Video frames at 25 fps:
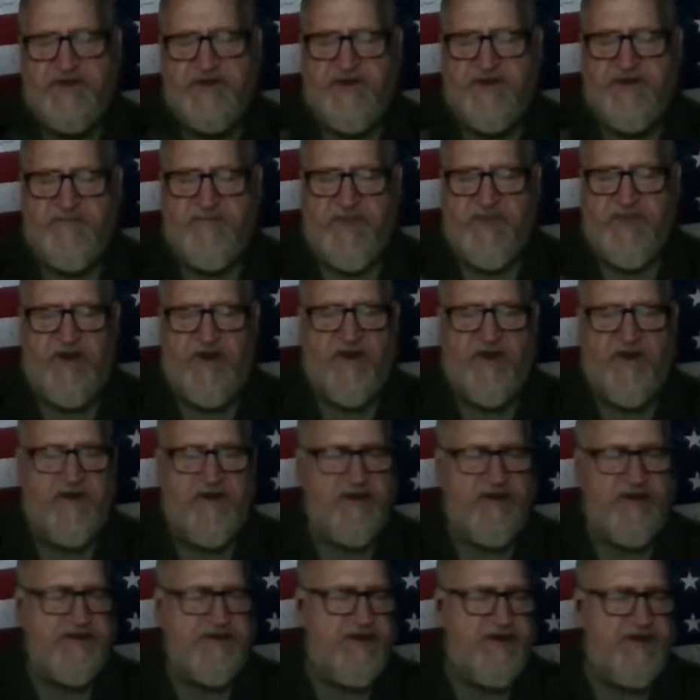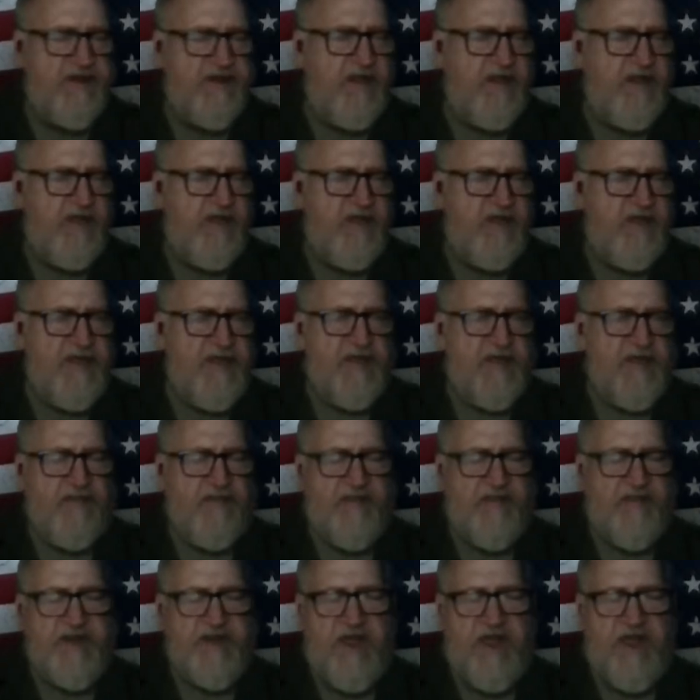in midair collision,
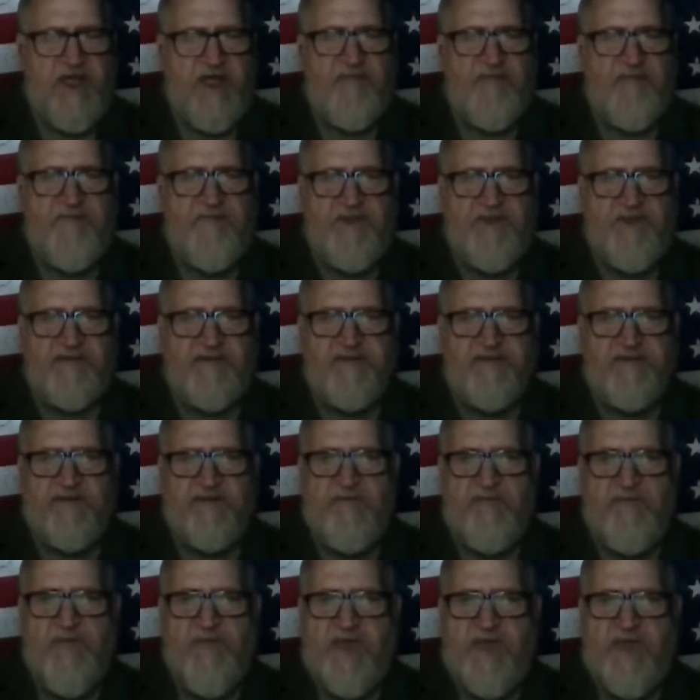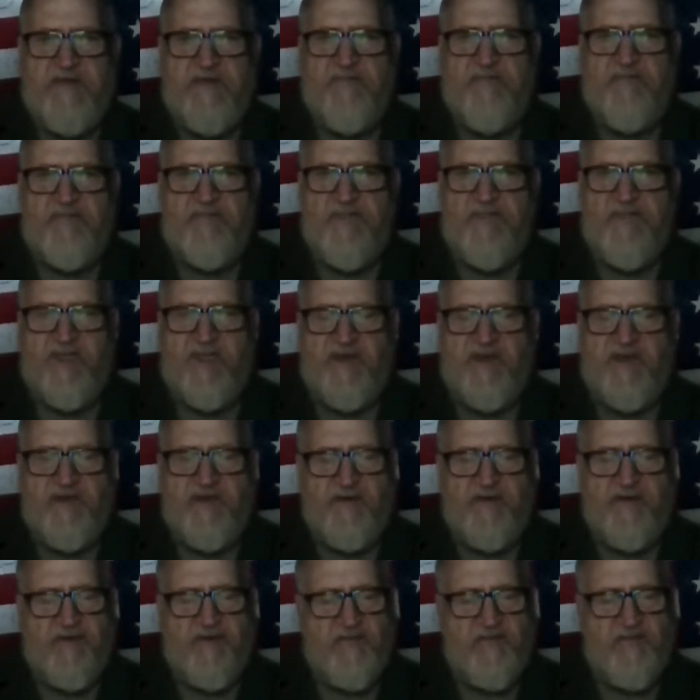then you have that
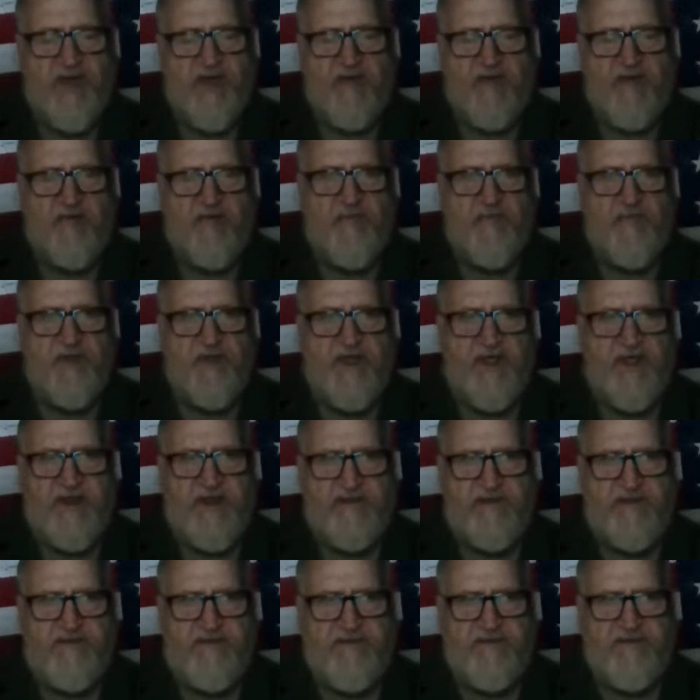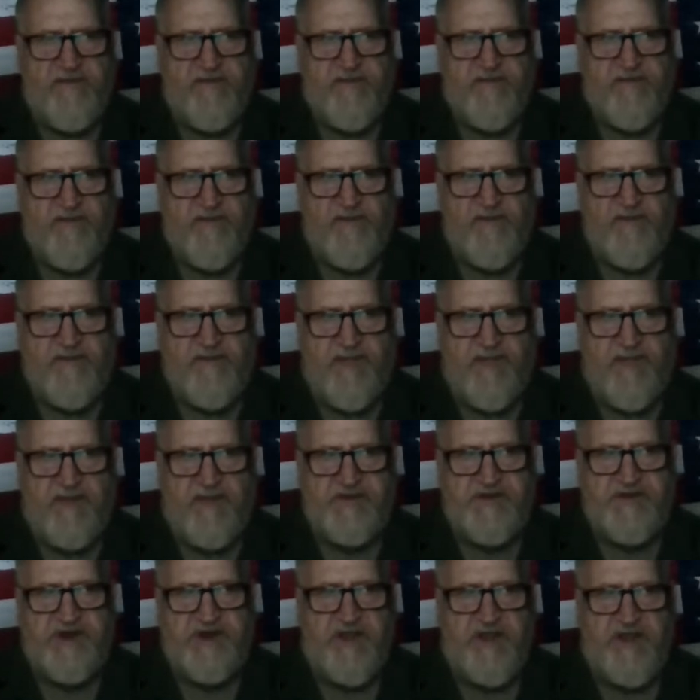medical plane, that
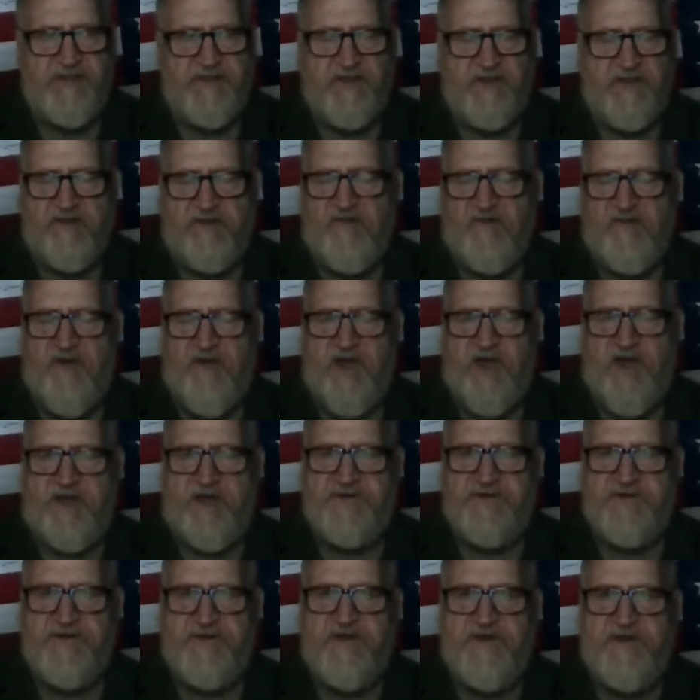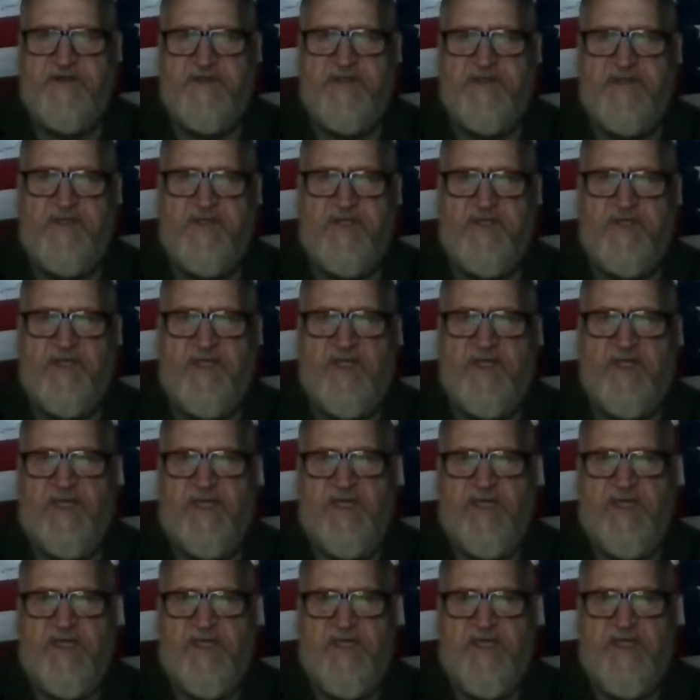jet that crashed.
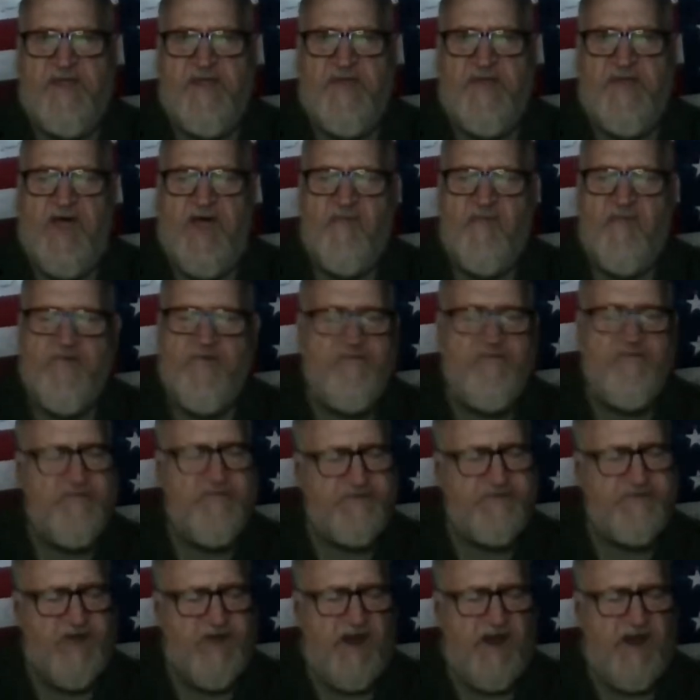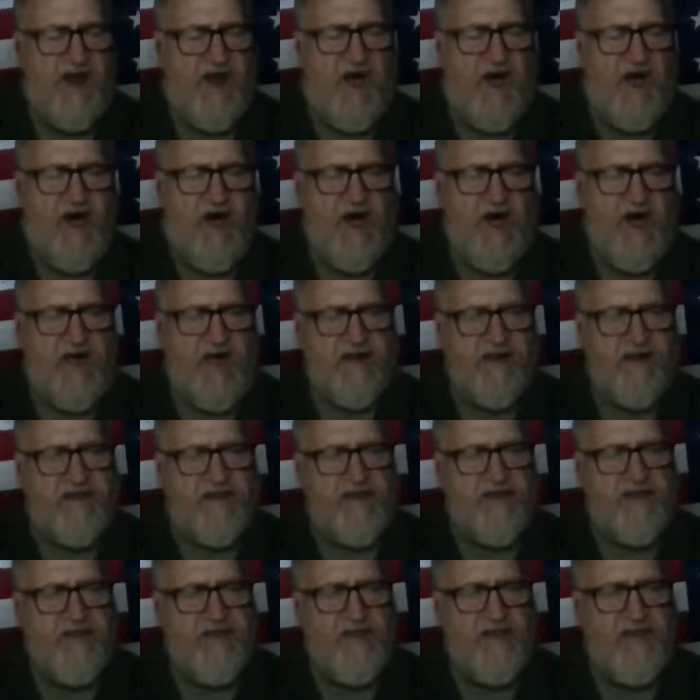That one was kind of odd.
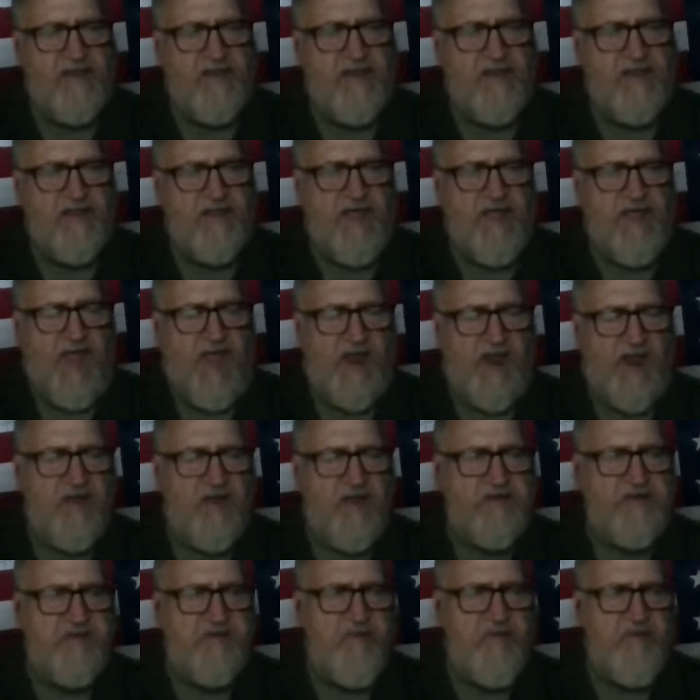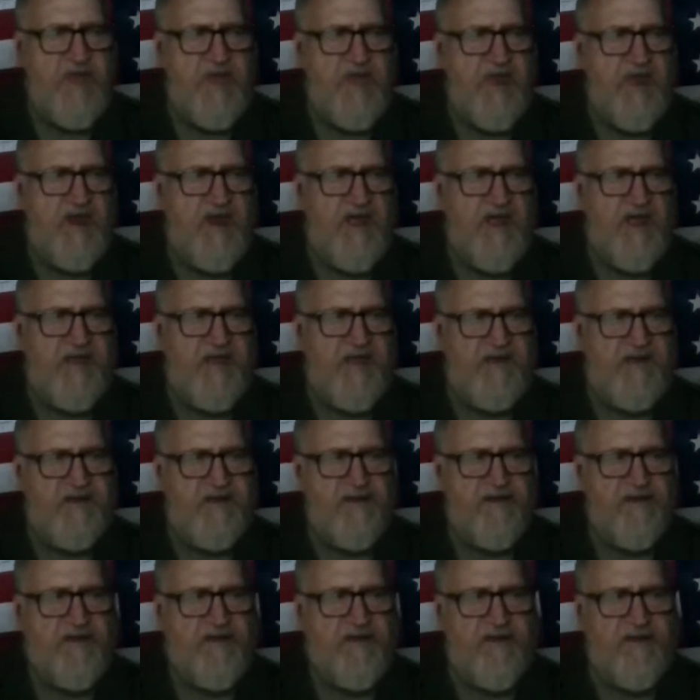It looked to me like
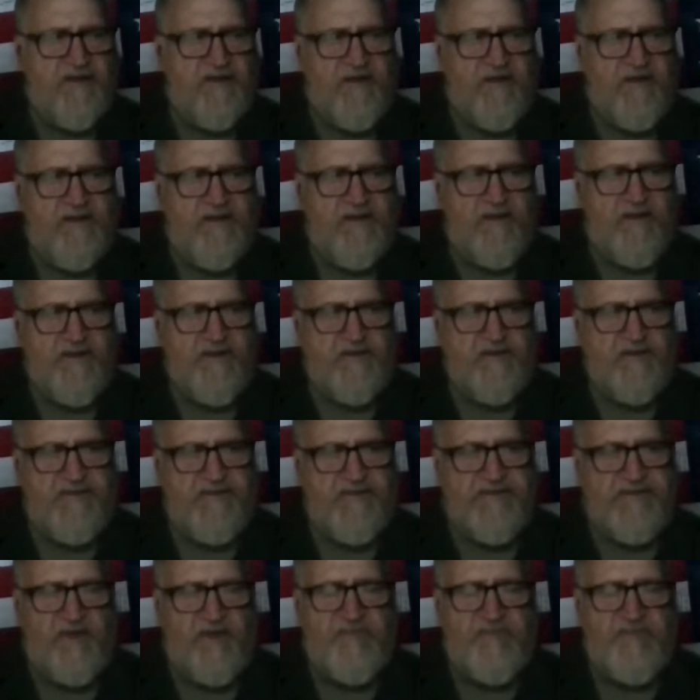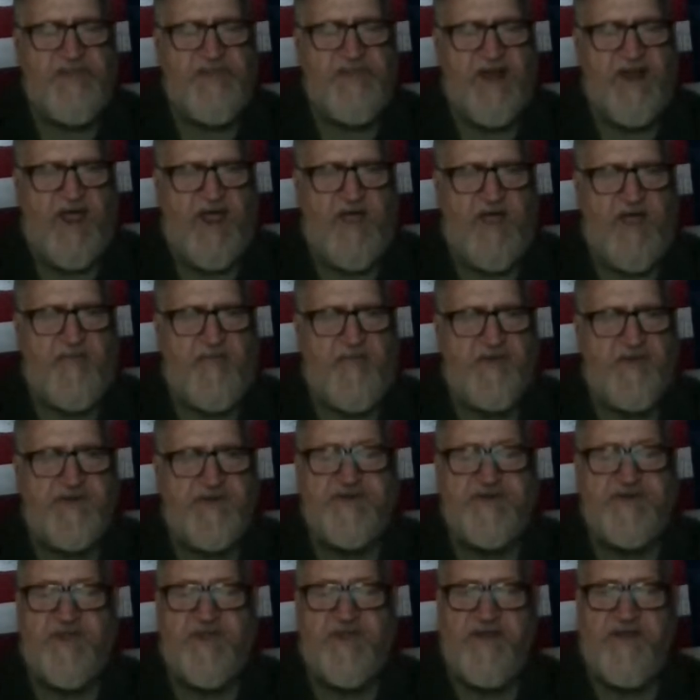something happened,
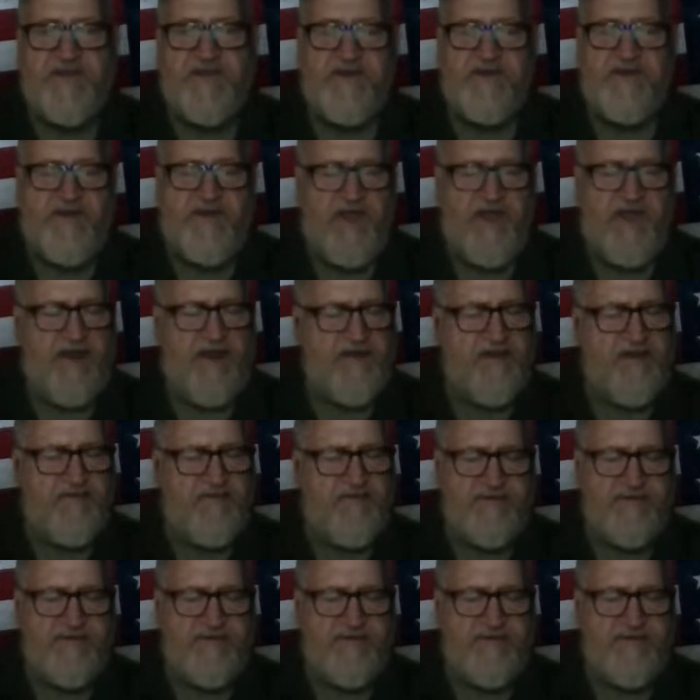just like today.